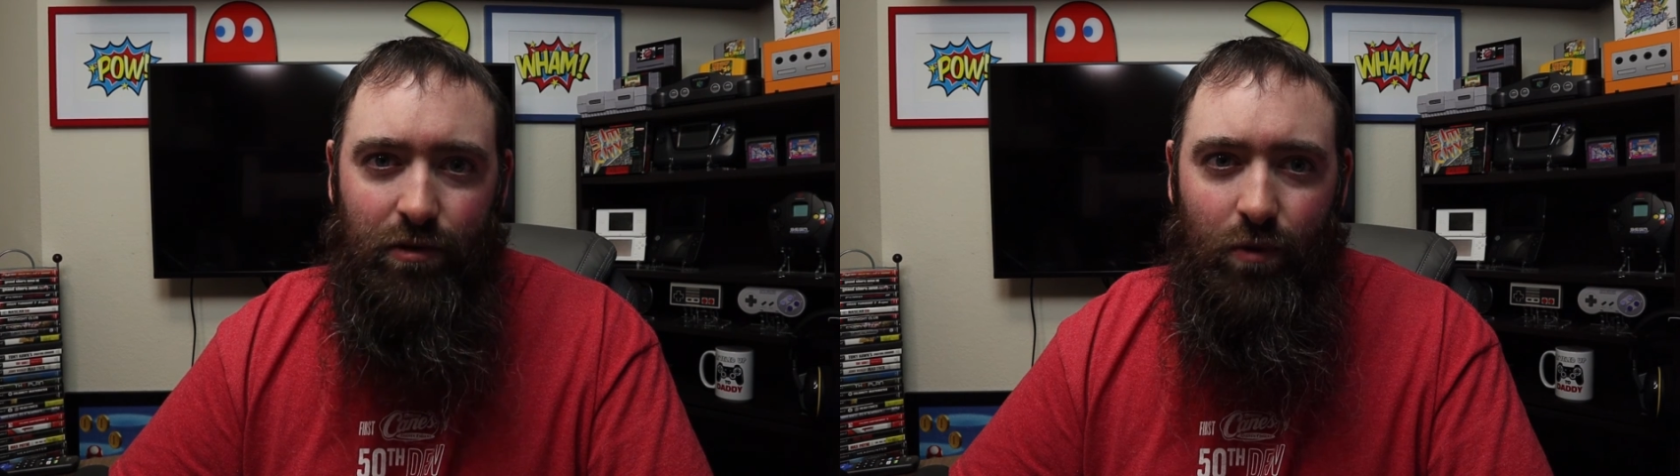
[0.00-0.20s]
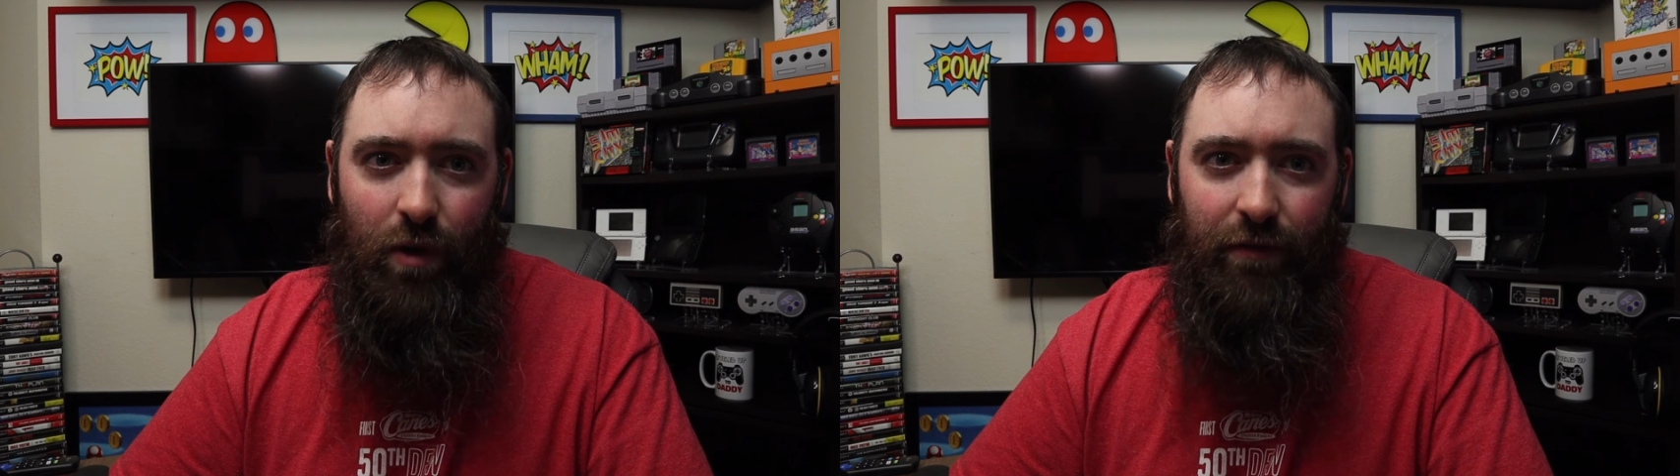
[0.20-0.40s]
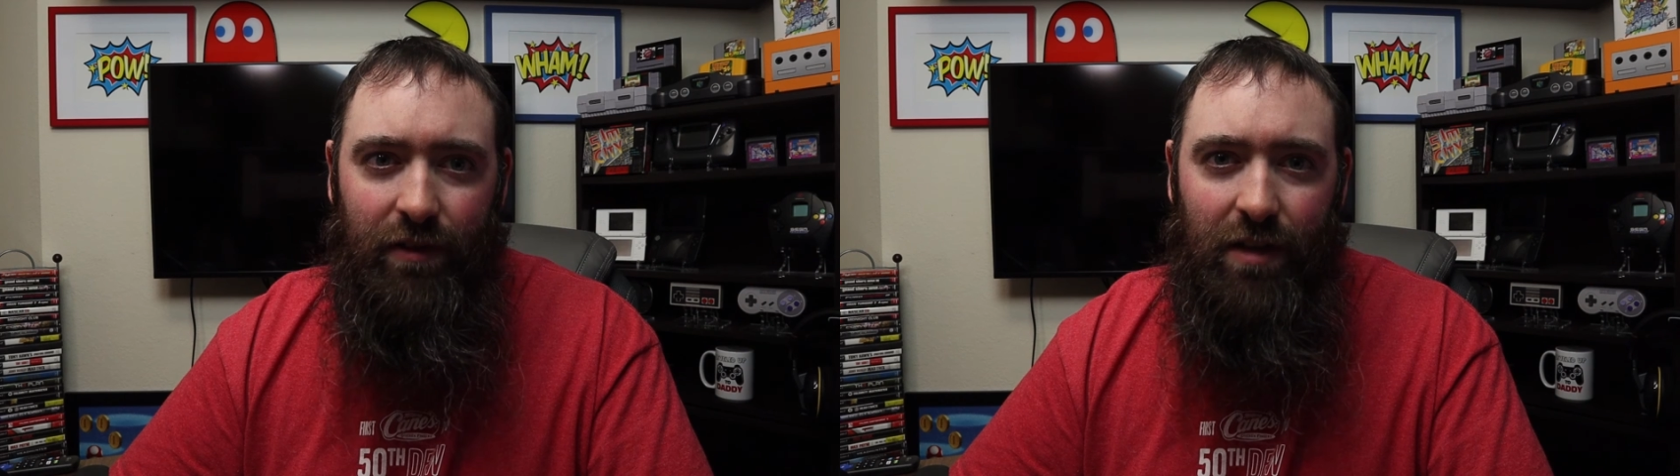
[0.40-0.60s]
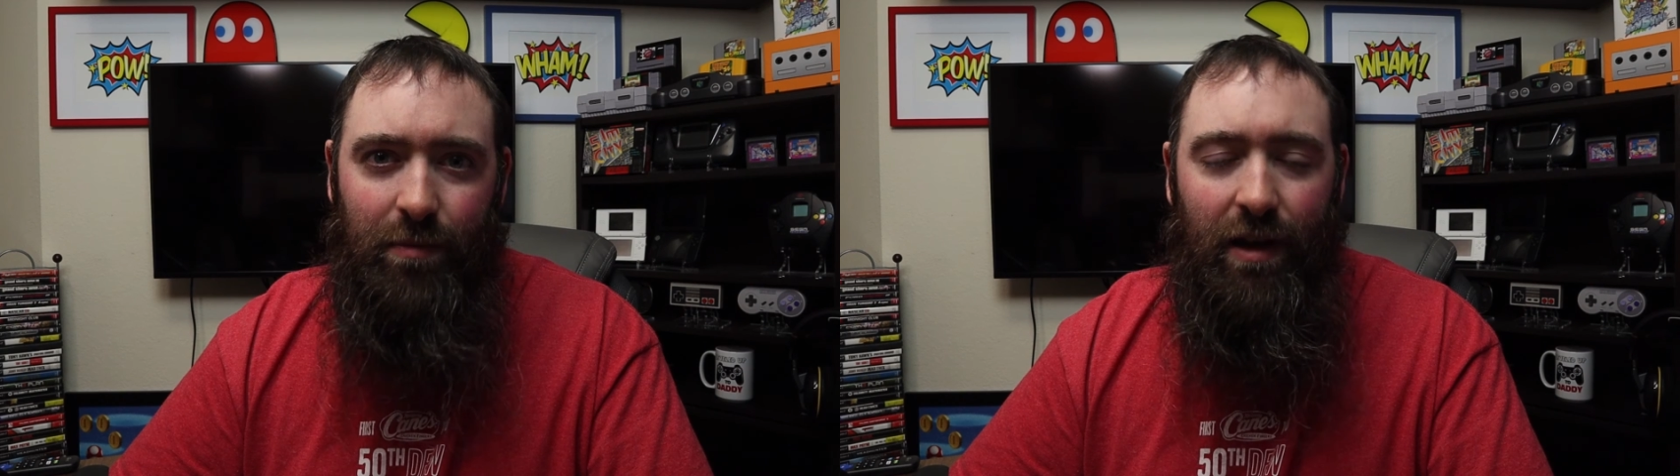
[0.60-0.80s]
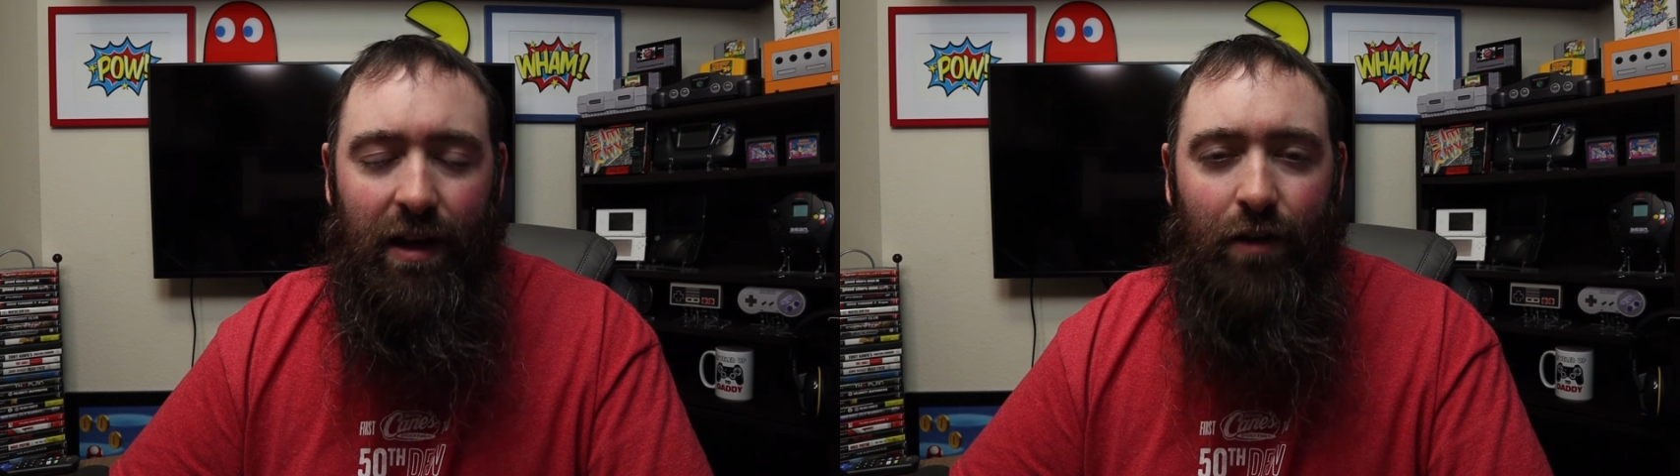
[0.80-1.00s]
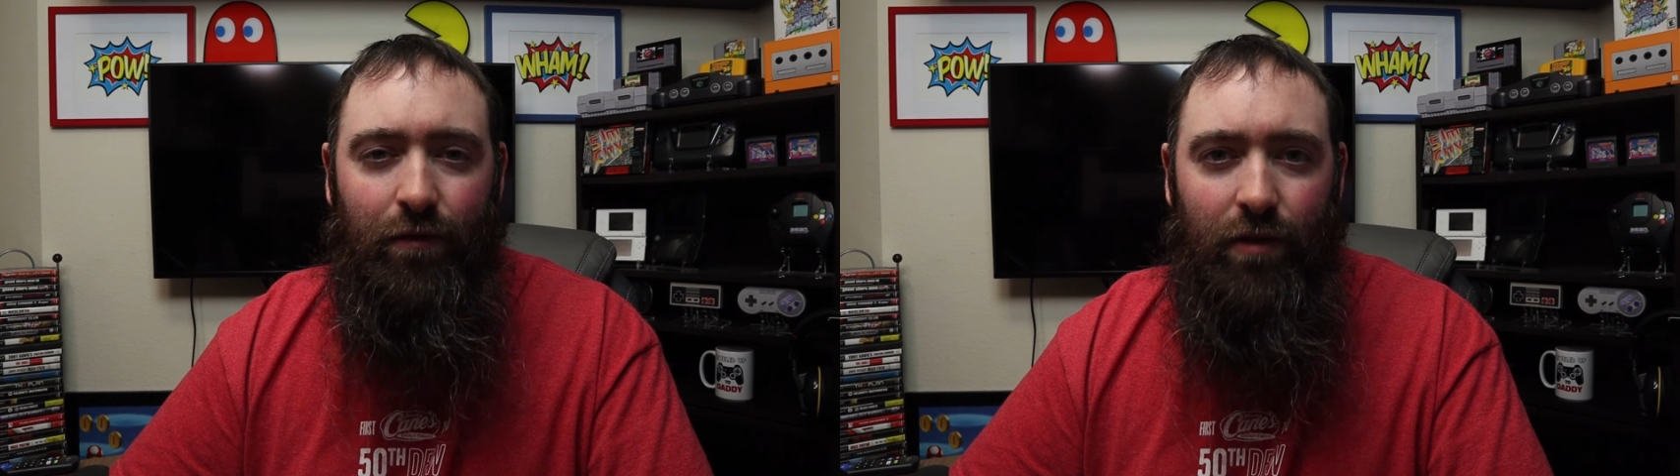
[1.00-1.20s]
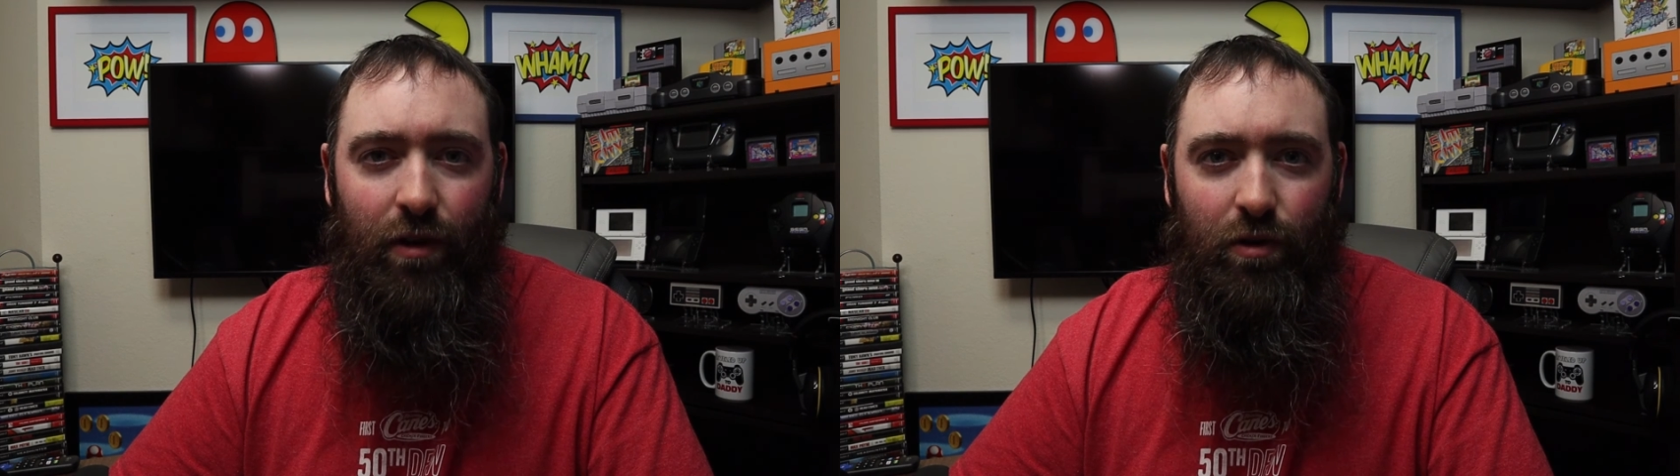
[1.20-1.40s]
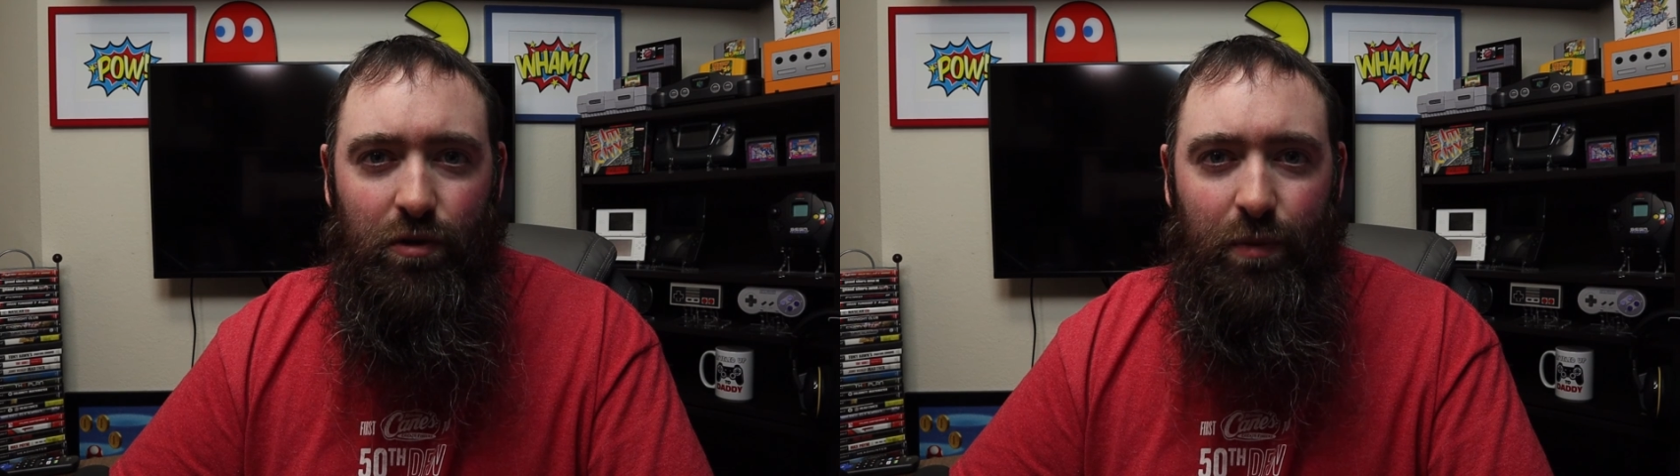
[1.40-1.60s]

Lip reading: so we'll have to keep an eye out for those.